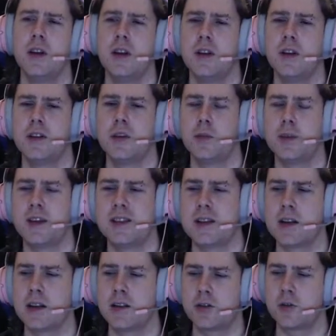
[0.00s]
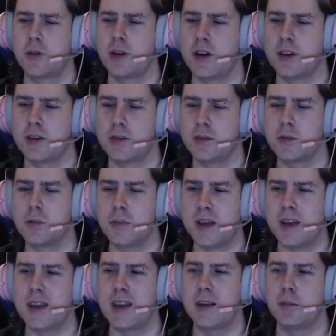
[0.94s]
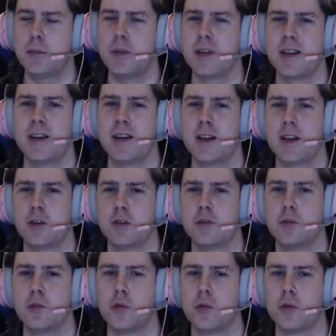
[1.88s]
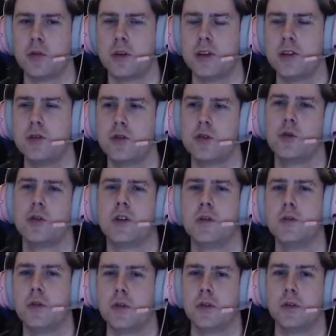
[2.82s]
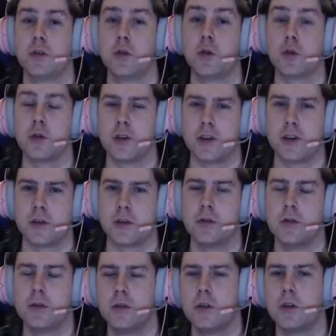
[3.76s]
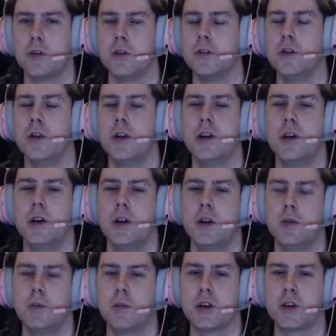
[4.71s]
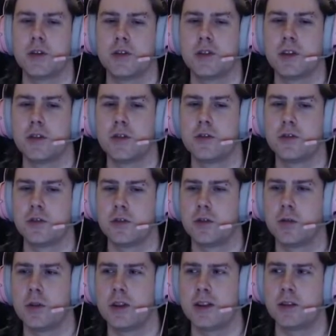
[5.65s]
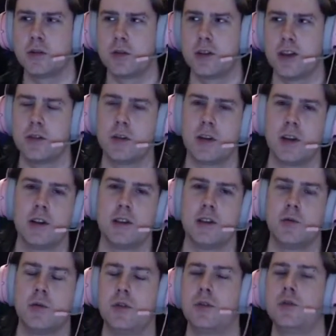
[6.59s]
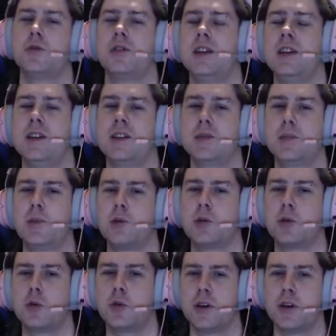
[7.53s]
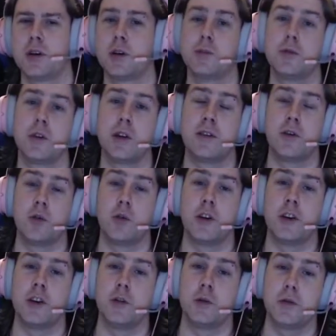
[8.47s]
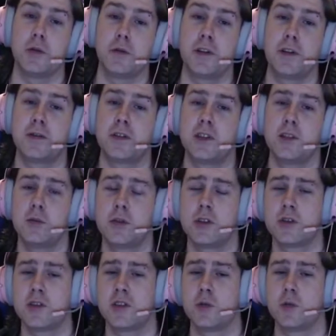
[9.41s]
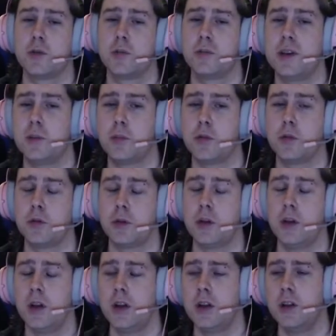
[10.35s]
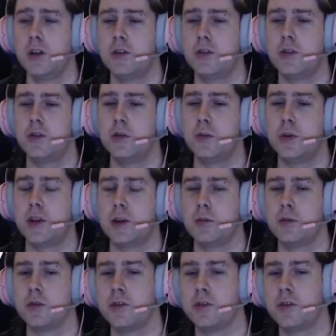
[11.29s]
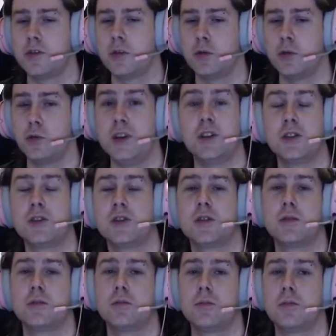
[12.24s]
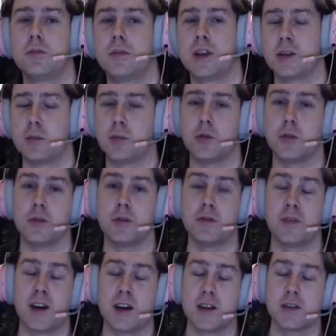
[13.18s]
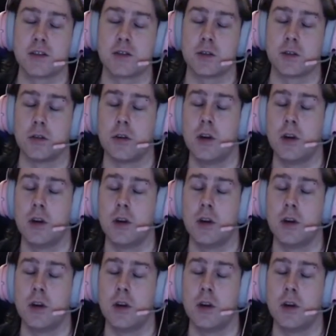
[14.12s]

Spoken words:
They're basically trying to make gameplay a lot more enjoyable earlier on, because they also, later down the line, they reduced the EXP required up to level 150, because they want people to be able to reach that point faster.